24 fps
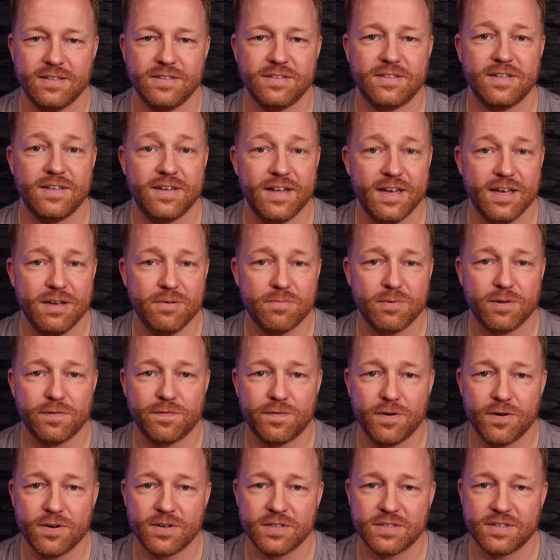Today, we'll
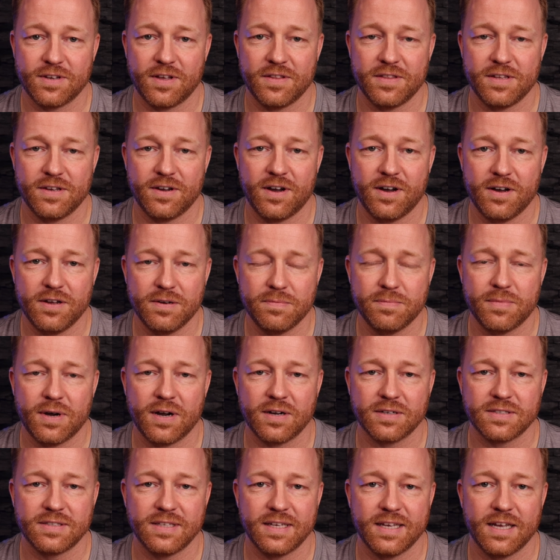focus on the
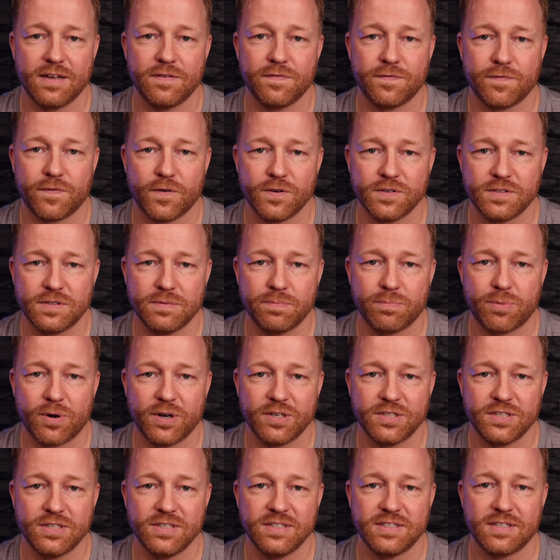unboxing and first
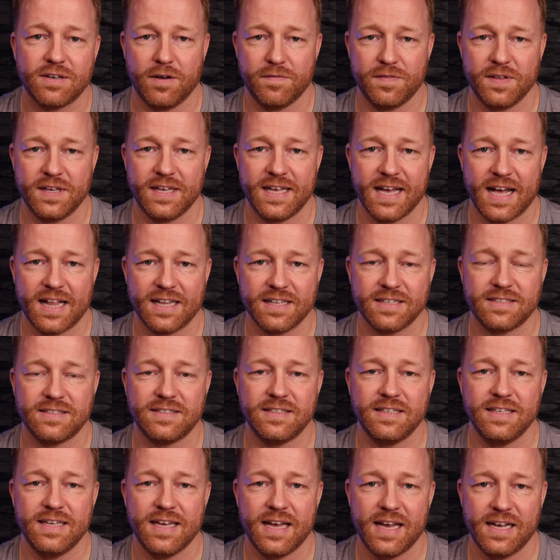impressions of the
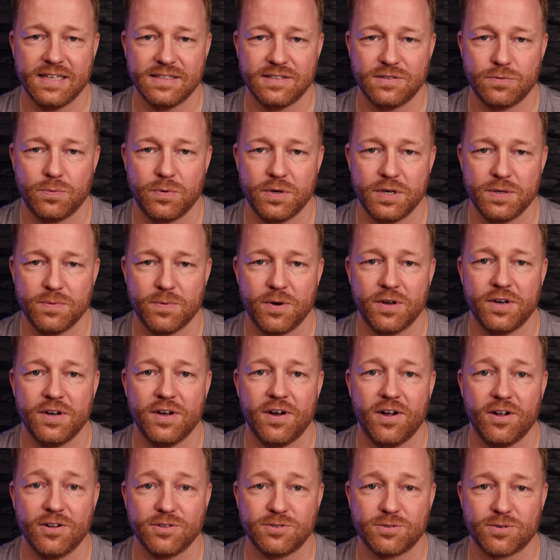Galaxy
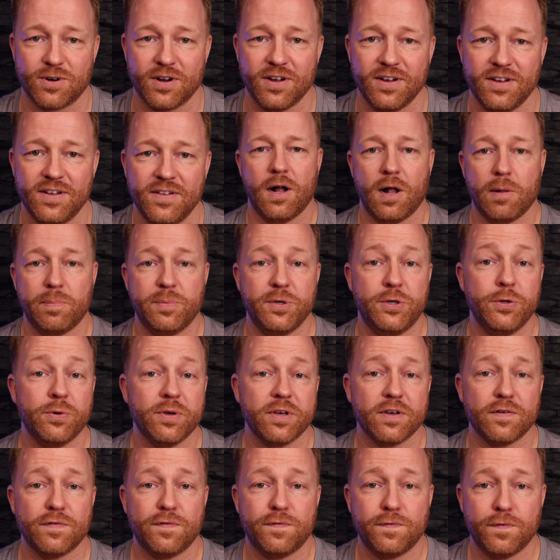S21 Ultra. I'll be
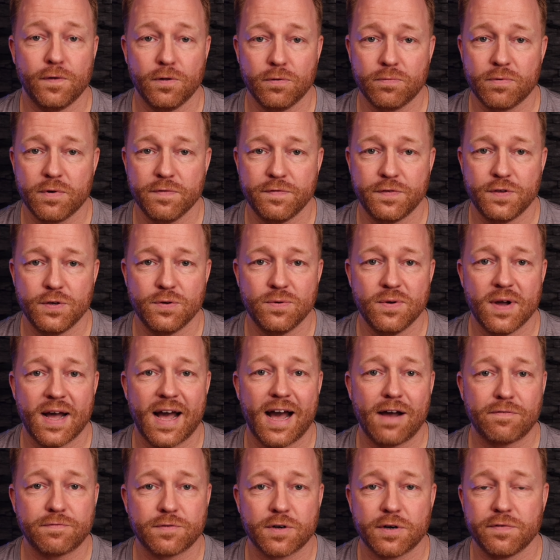doing a full review
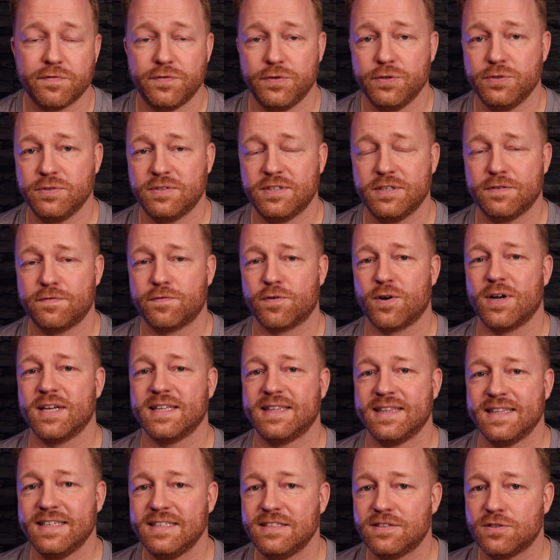after I've used it for
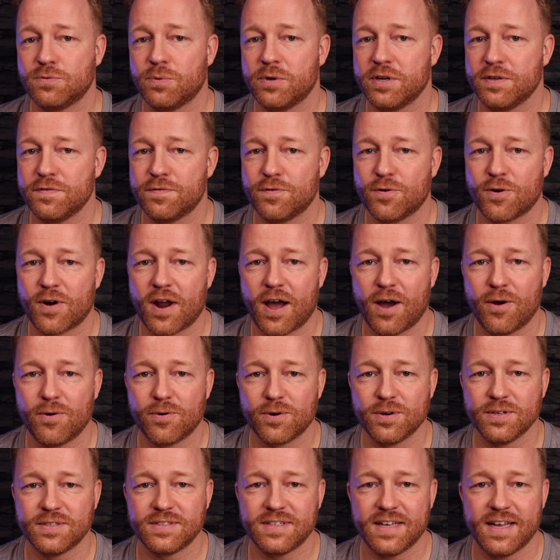at least 24
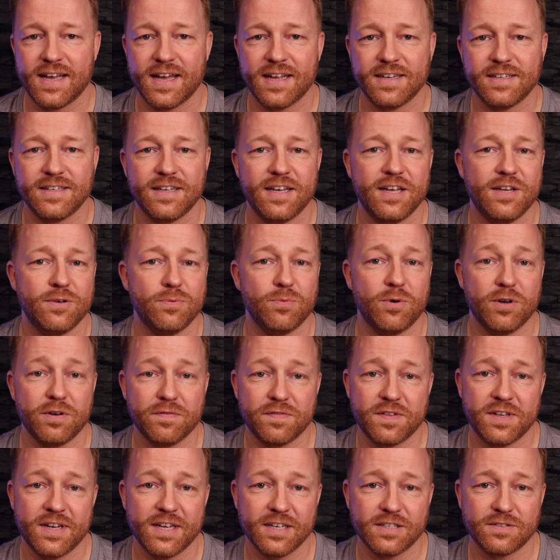hours, and in one
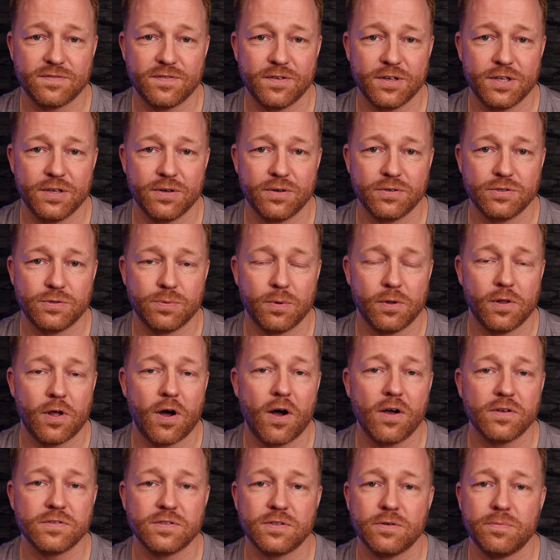of the next videos, we'll
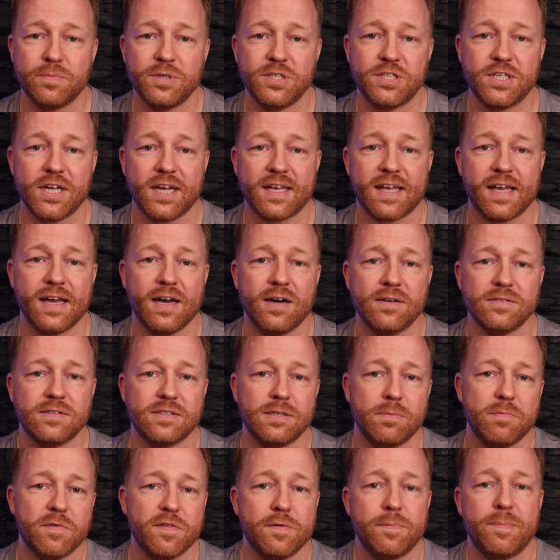also be checking out
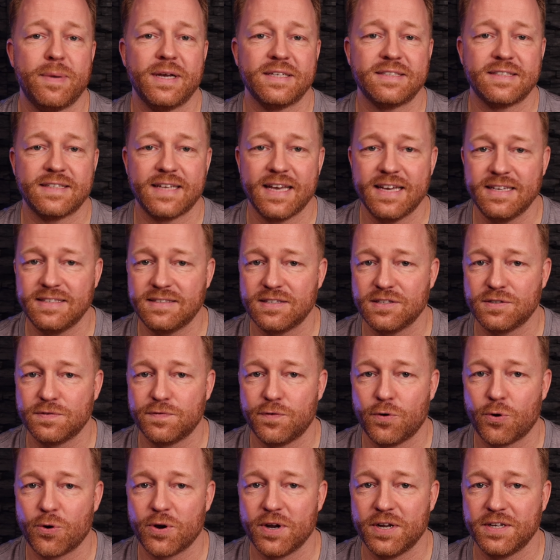some of the best cases
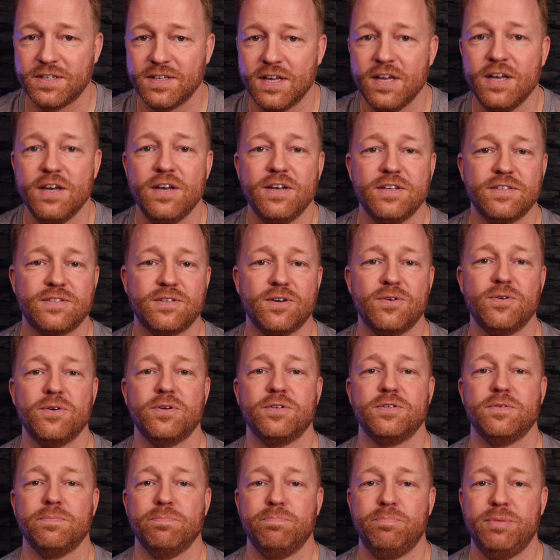for it. So
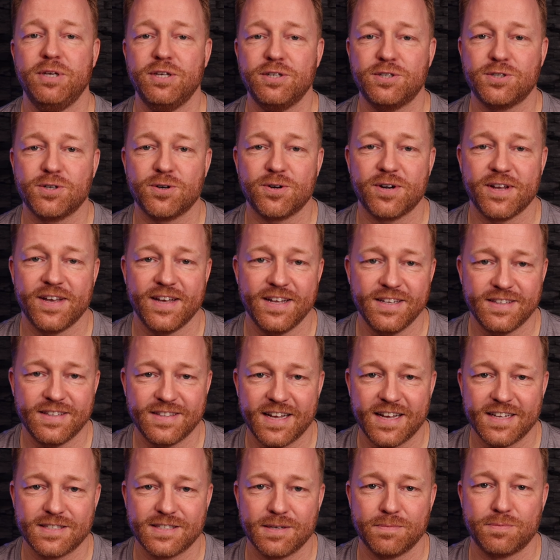be sure to hit
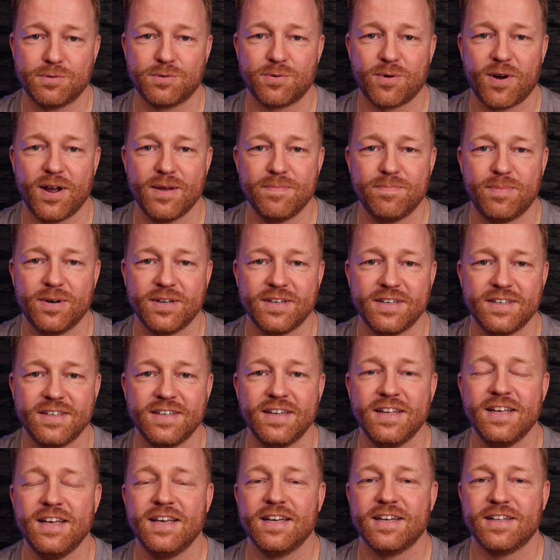that subscribe
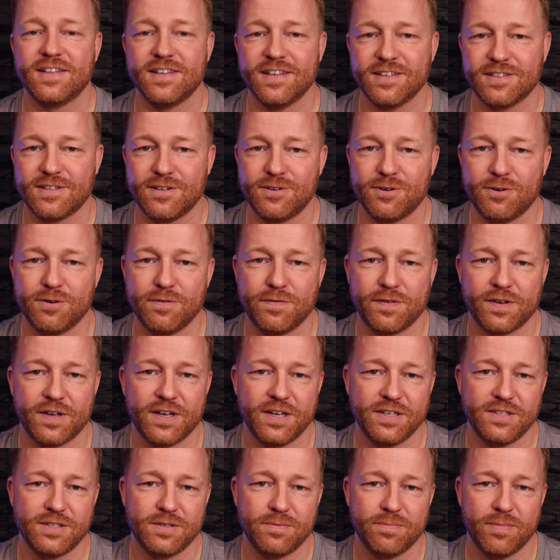button, click the
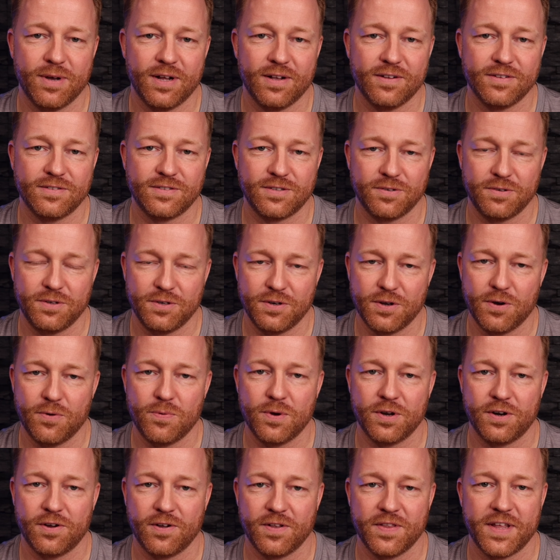notification bell so you know
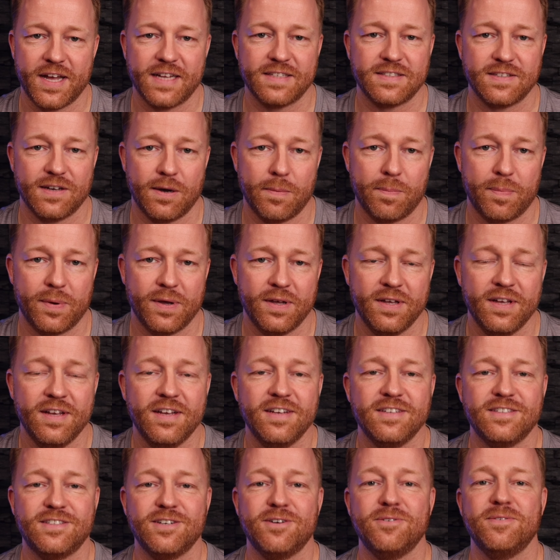when all that's up.
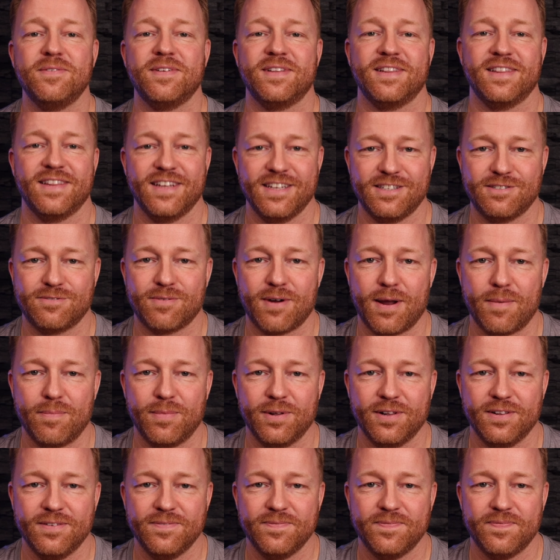So let's
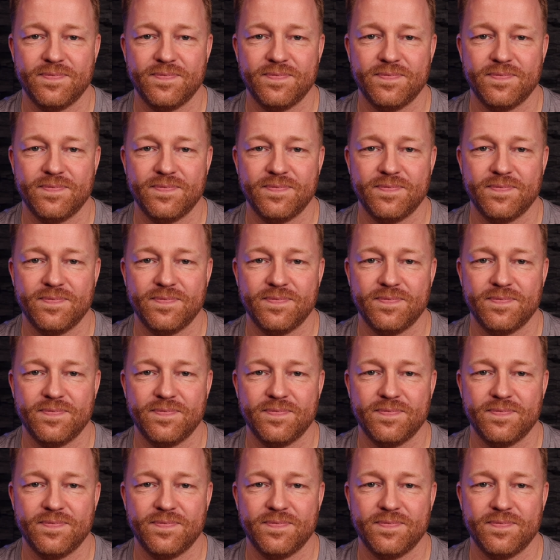ramble.